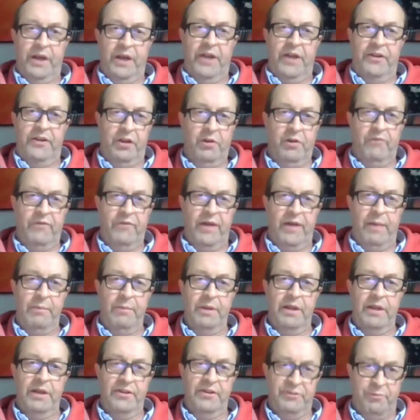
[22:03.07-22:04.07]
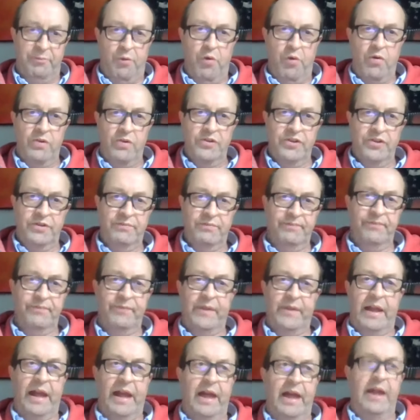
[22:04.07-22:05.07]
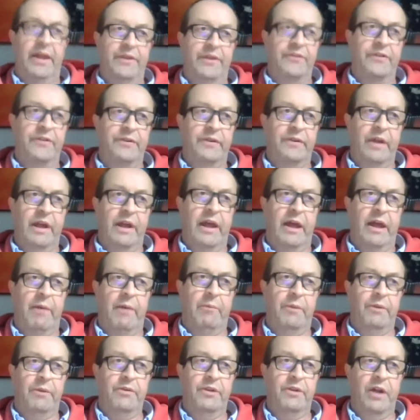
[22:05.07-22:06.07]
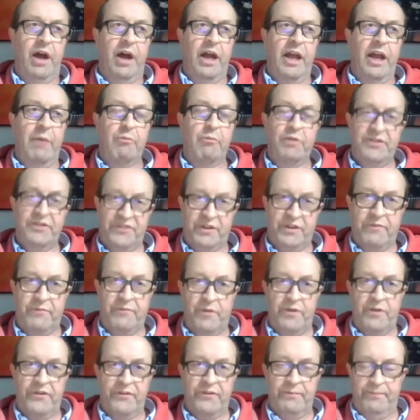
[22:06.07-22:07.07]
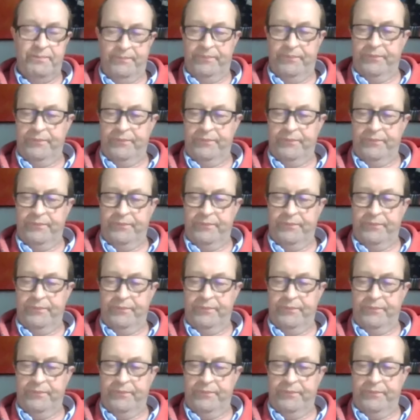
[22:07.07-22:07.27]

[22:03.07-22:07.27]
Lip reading: I had a young family, I had a mortgage, and I am risk averse.